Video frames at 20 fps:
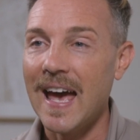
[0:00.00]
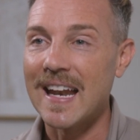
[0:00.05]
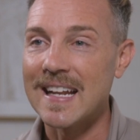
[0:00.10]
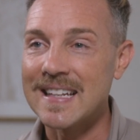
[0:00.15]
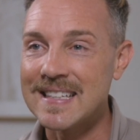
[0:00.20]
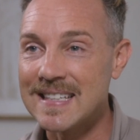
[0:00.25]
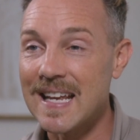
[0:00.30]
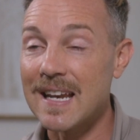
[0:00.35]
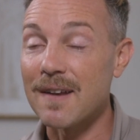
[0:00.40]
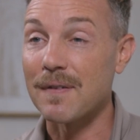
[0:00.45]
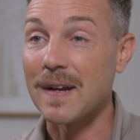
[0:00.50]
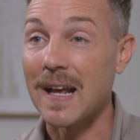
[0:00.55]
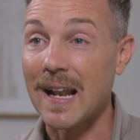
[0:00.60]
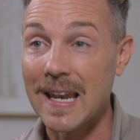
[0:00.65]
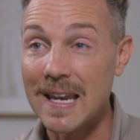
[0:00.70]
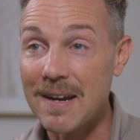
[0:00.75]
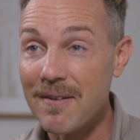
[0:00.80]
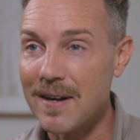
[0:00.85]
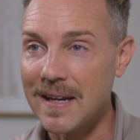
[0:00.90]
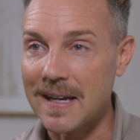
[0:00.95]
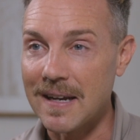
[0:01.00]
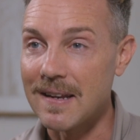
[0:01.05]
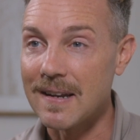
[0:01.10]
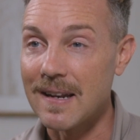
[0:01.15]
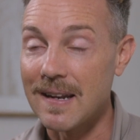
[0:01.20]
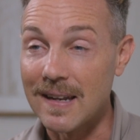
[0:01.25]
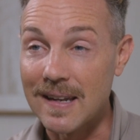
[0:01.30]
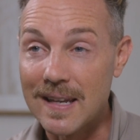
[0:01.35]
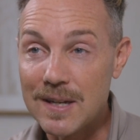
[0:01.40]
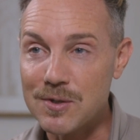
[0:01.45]
And instead of clearing
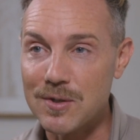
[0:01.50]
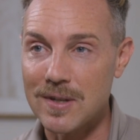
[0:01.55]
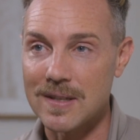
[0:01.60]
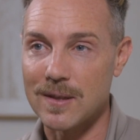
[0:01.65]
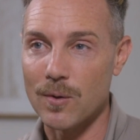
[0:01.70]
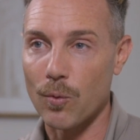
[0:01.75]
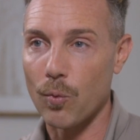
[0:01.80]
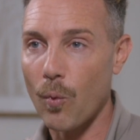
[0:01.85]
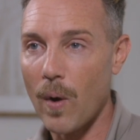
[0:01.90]
it, literally the